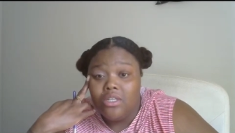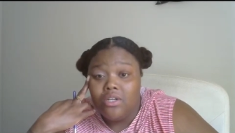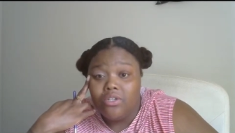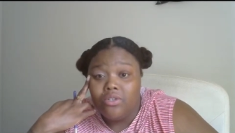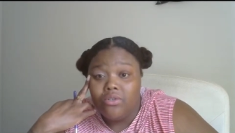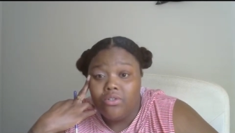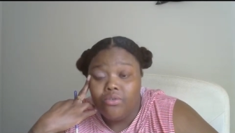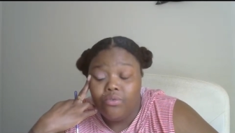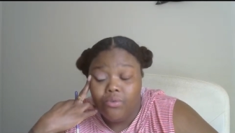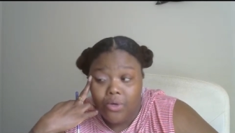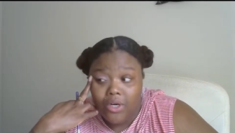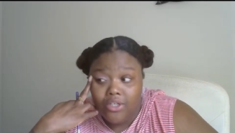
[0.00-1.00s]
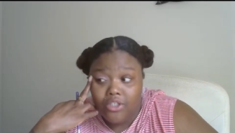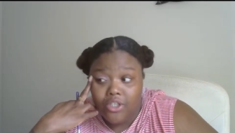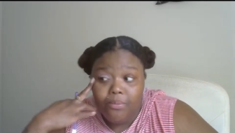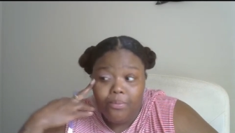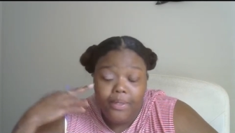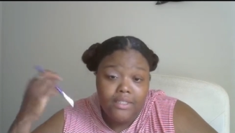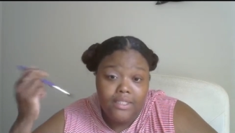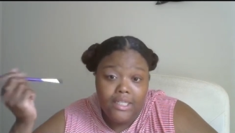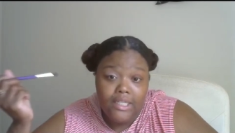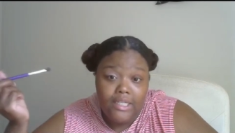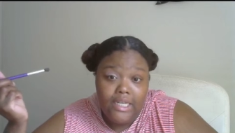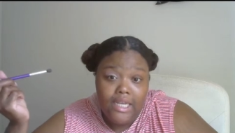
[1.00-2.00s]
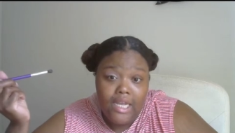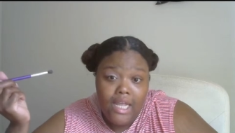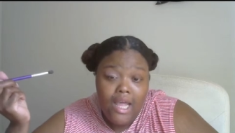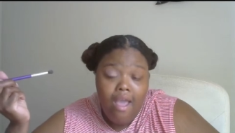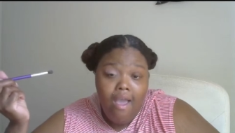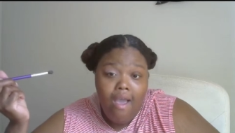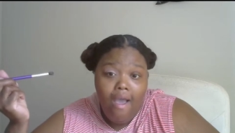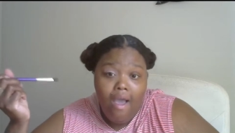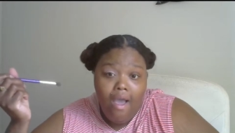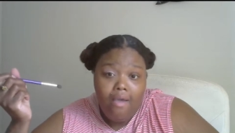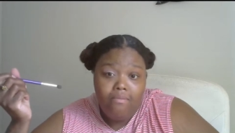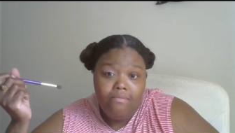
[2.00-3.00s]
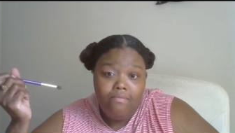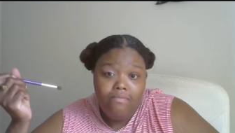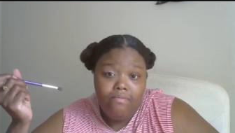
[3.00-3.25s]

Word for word: There's no Sephora. So basically, um,